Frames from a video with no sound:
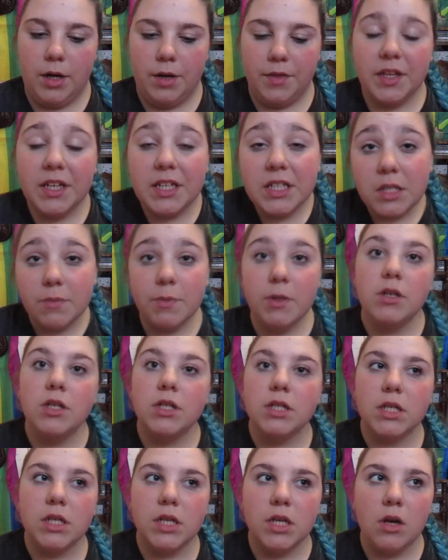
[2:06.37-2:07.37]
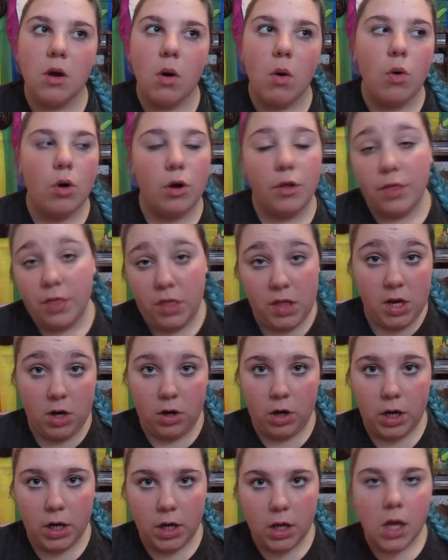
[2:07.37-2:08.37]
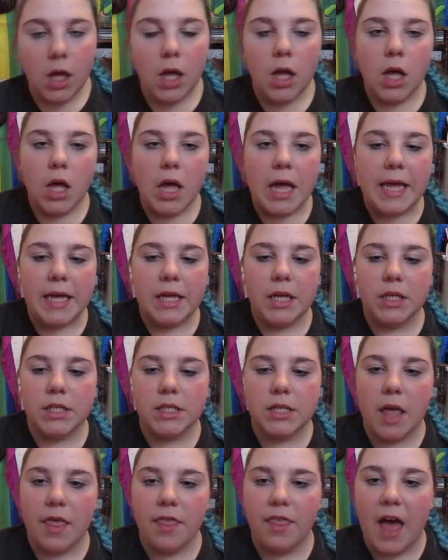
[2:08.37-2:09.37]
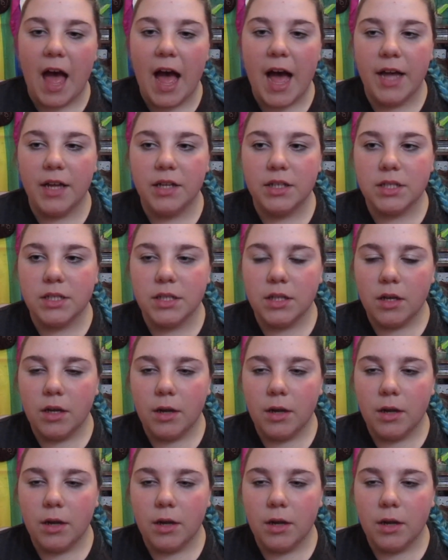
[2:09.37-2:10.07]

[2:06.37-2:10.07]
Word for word: The conspiracy or theory is that